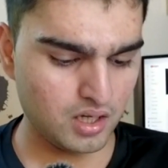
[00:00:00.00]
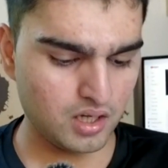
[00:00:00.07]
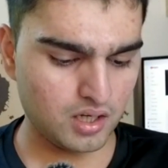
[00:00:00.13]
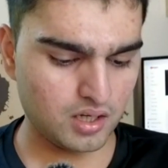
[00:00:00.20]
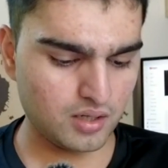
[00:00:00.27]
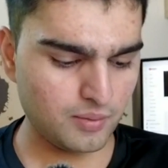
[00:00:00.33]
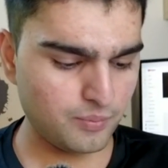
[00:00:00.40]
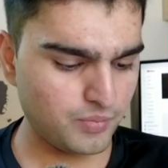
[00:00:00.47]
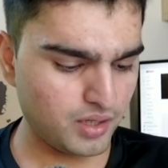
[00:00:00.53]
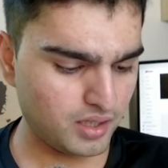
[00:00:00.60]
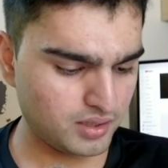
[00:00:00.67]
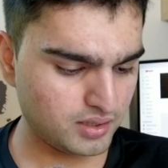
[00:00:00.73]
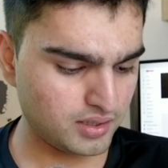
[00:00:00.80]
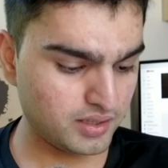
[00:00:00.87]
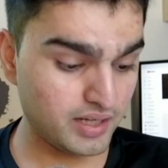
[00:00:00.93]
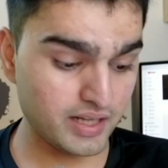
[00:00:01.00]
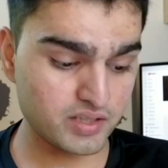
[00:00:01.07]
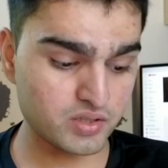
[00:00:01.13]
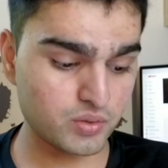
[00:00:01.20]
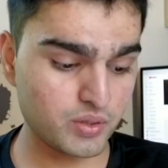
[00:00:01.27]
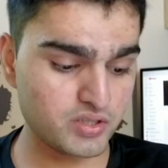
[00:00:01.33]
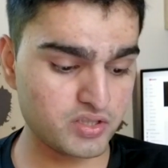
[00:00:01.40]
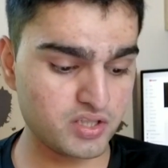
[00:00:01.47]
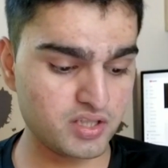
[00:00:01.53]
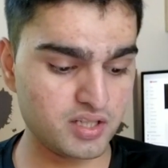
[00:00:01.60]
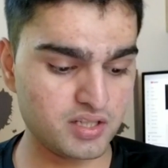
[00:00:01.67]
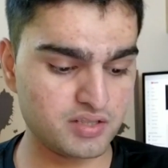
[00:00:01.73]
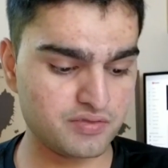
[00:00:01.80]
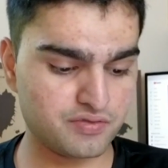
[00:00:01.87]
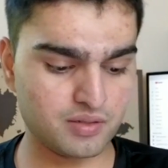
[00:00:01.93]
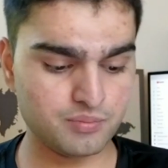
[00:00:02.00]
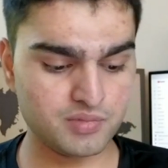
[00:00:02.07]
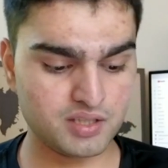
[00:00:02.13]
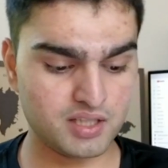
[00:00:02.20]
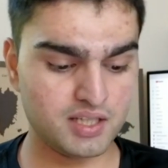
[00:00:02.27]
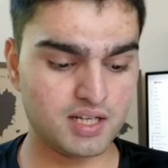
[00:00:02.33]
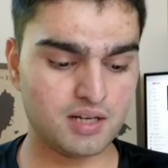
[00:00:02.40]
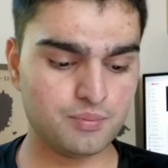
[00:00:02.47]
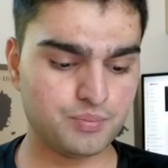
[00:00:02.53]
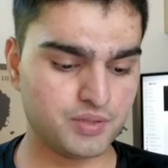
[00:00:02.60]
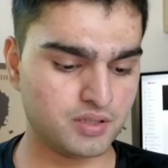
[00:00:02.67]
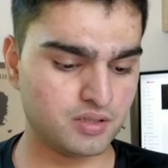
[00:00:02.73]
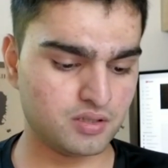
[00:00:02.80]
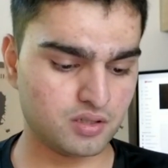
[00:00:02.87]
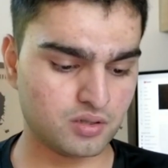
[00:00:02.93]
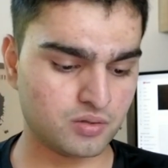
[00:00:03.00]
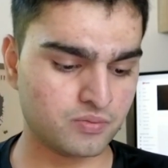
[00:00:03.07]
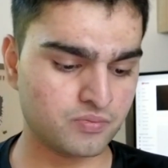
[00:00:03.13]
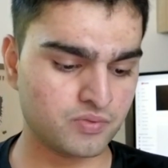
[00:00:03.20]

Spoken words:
And the next question is from Tina Pinto.